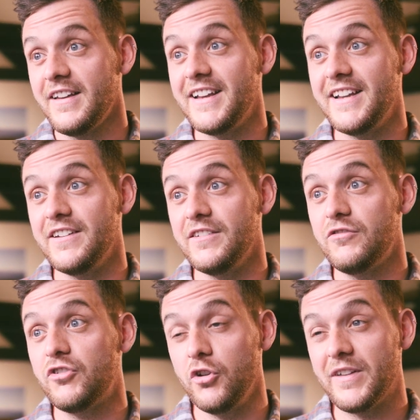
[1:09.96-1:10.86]

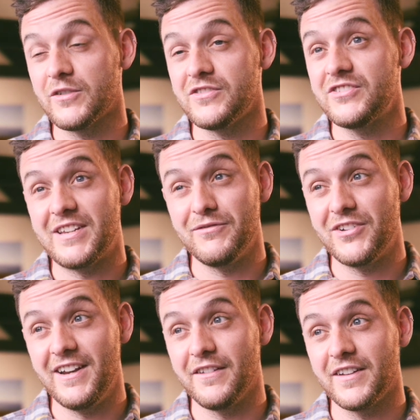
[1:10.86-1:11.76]
In
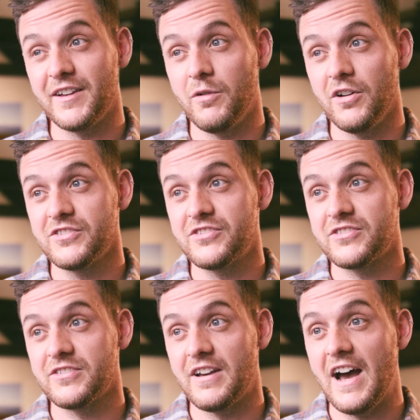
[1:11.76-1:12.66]
2017 I think it
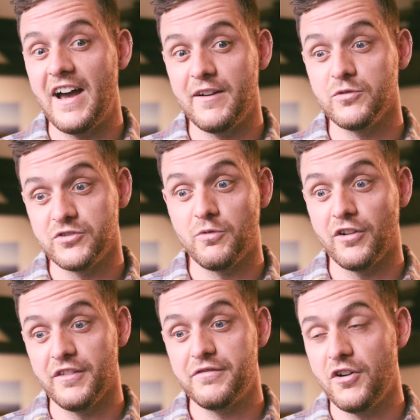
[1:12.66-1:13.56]
was, I was
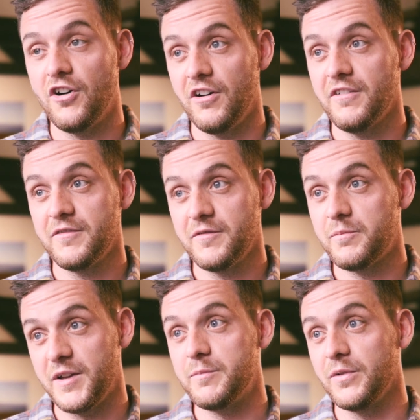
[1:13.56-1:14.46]
one of the 4
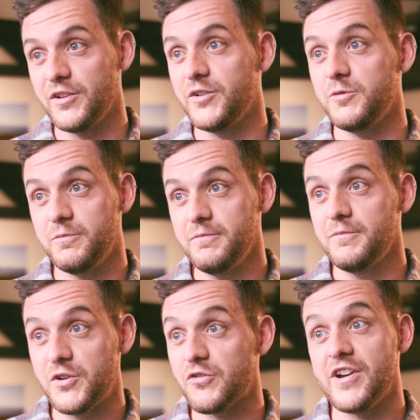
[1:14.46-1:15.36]
people
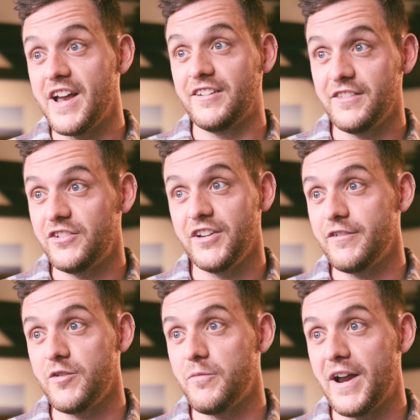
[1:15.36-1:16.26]
who created the
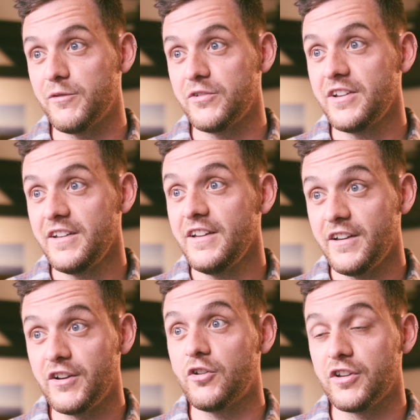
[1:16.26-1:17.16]
T-rim round
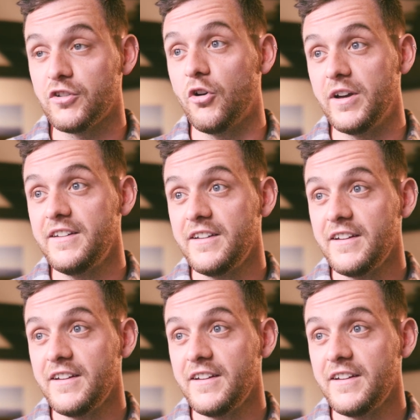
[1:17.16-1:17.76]
and got it going.